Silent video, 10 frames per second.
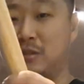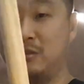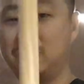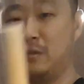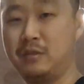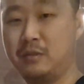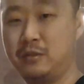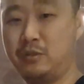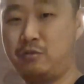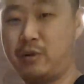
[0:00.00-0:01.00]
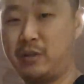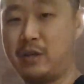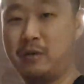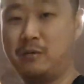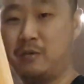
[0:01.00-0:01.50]
and straight
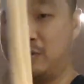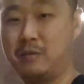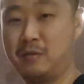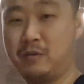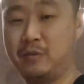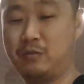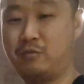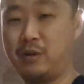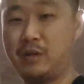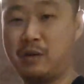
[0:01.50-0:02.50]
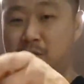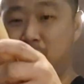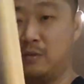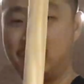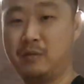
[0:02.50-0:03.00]
down, straight down,
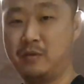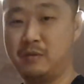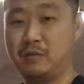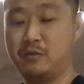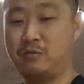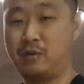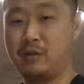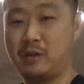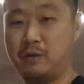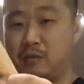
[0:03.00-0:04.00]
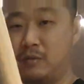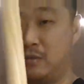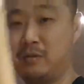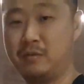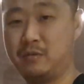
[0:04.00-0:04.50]
straight down,
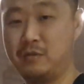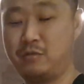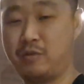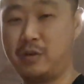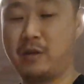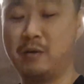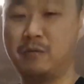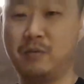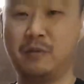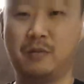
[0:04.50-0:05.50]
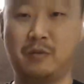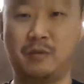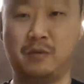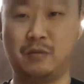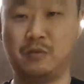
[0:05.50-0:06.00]
straight
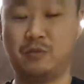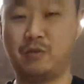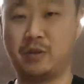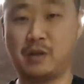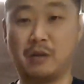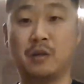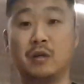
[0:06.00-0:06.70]
down, straight down.